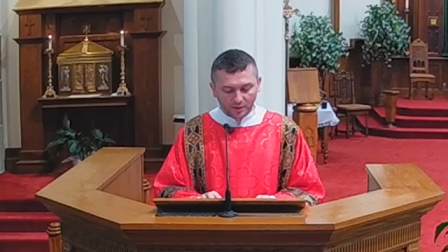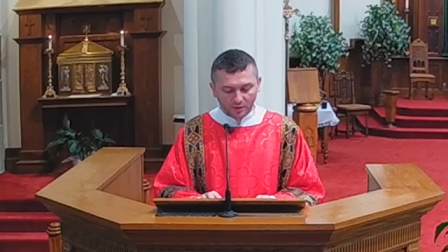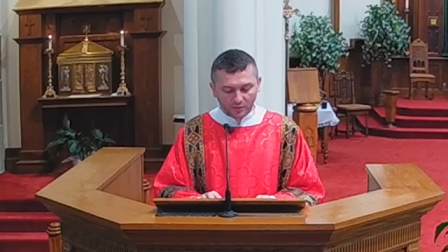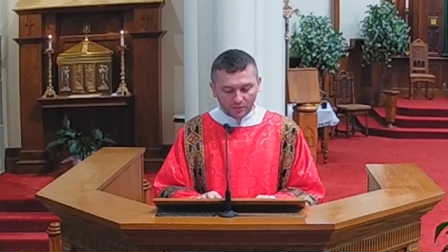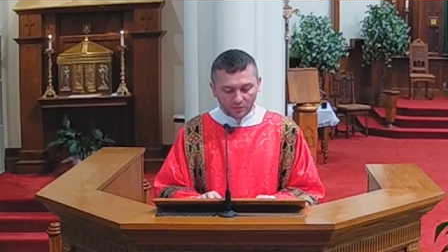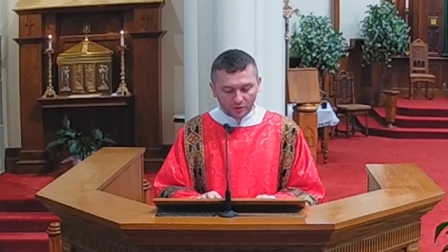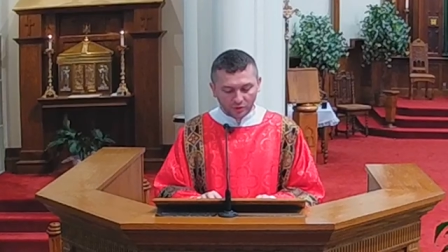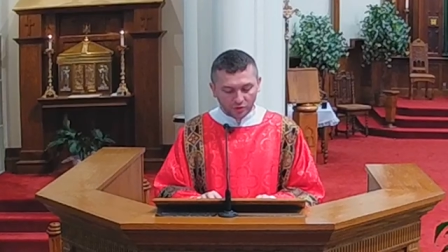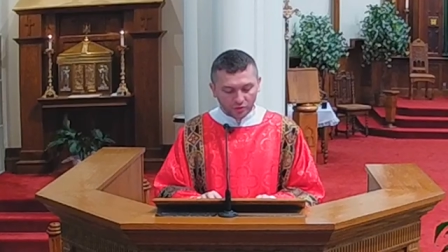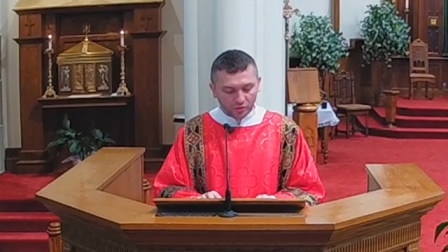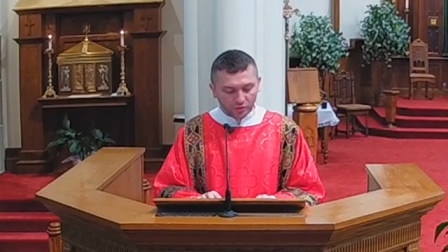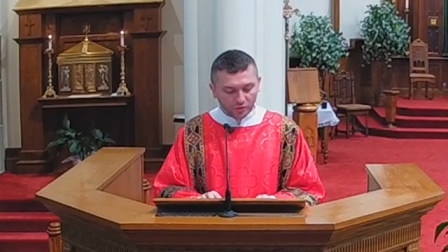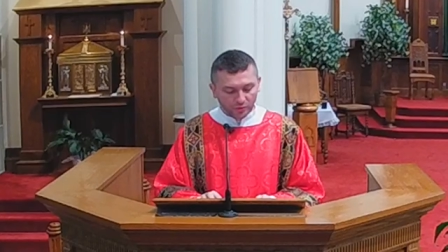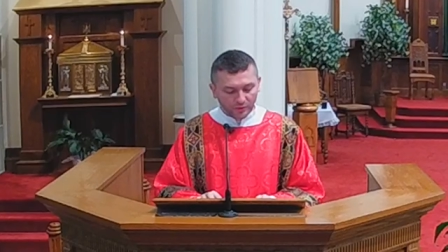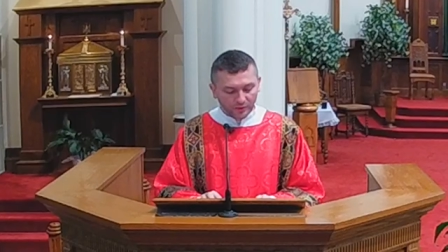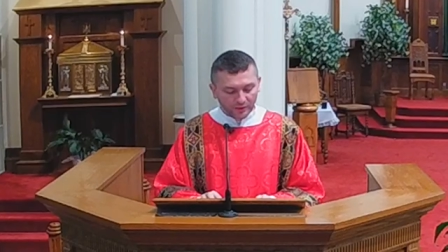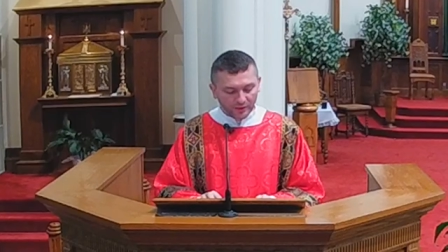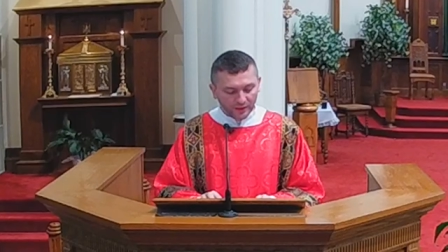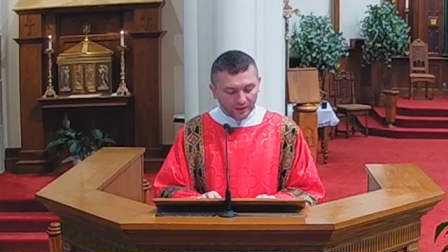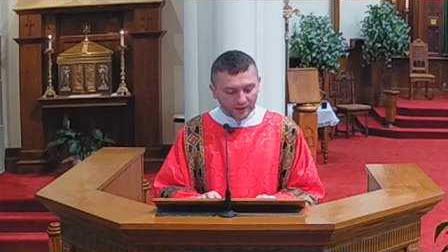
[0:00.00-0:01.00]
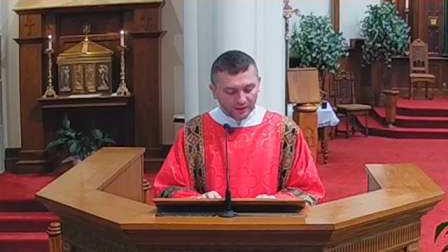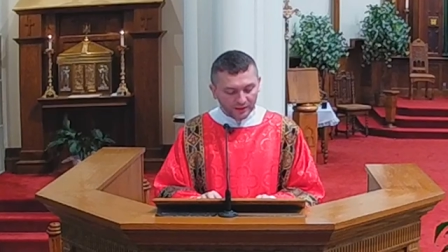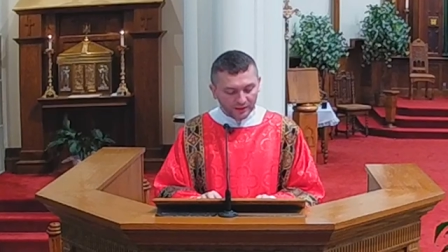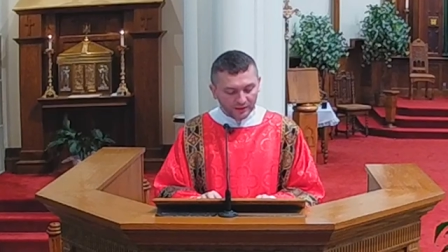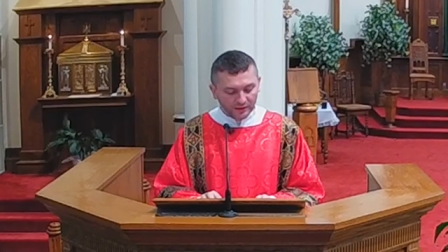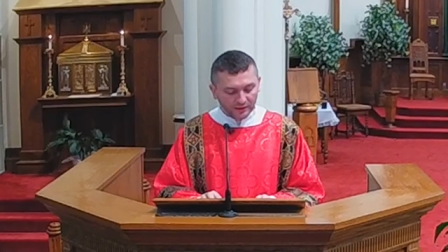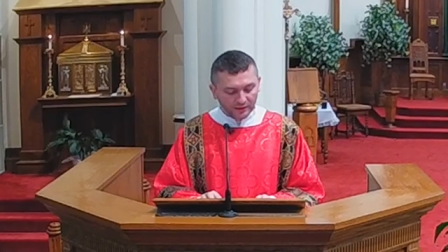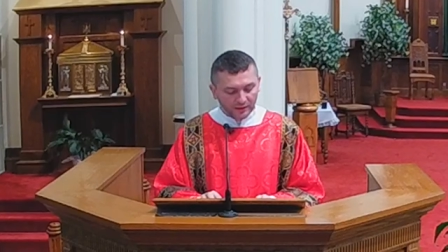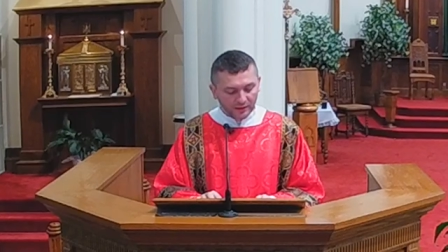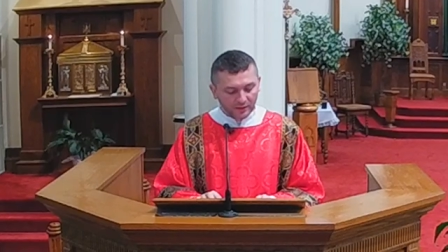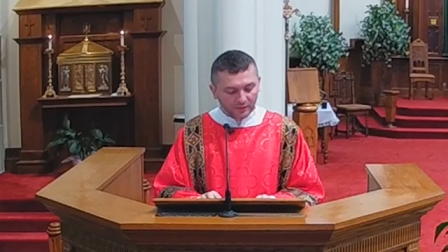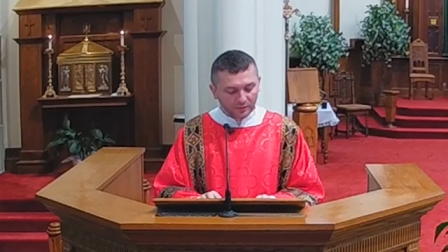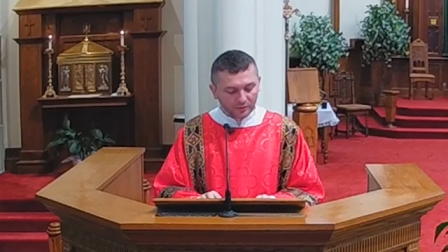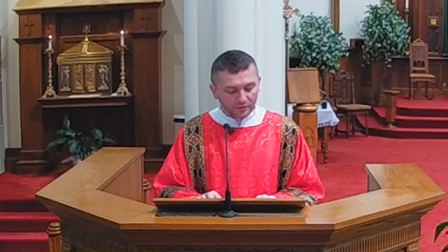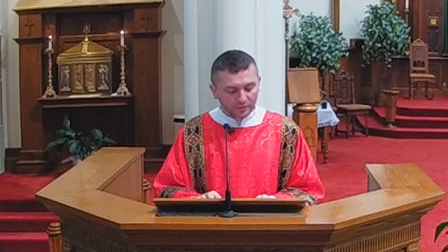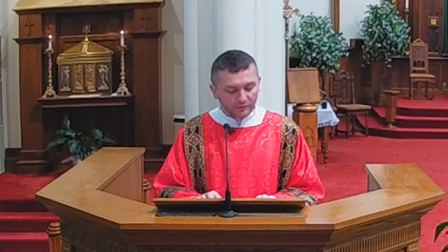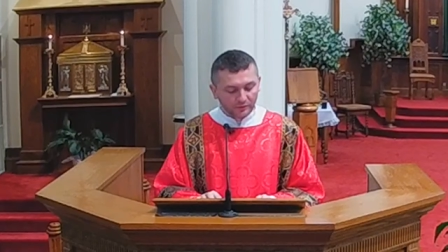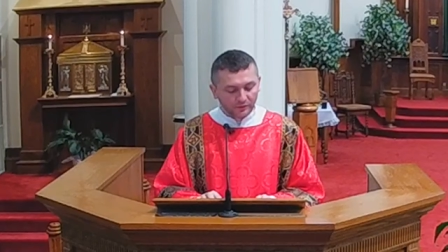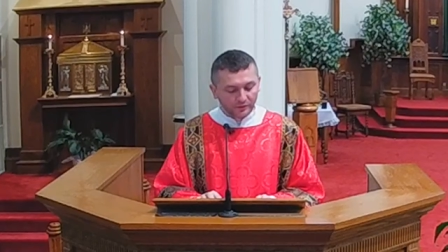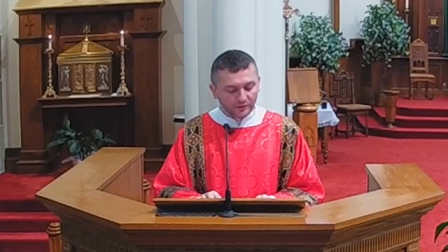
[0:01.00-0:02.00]
What should we get out
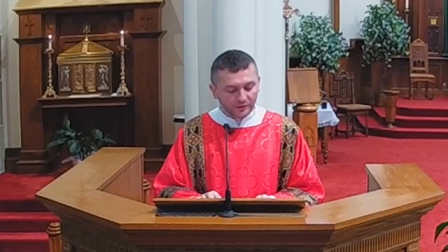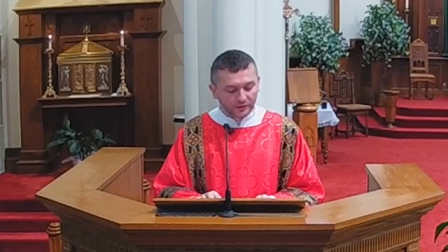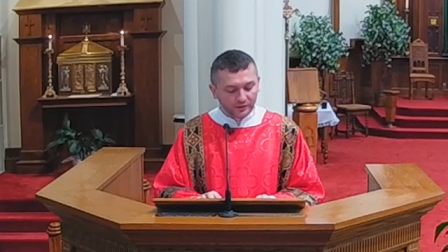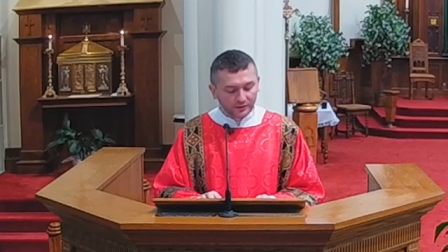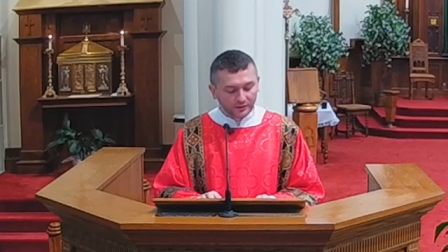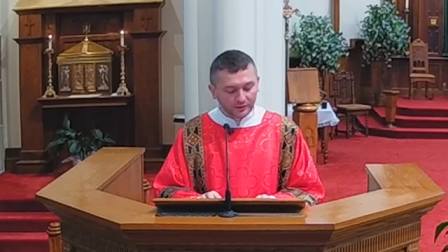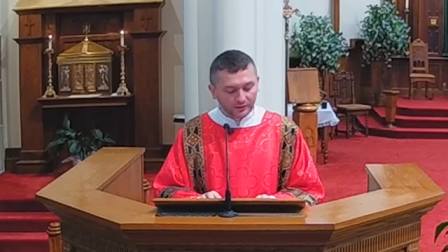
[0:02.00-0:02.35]
of it?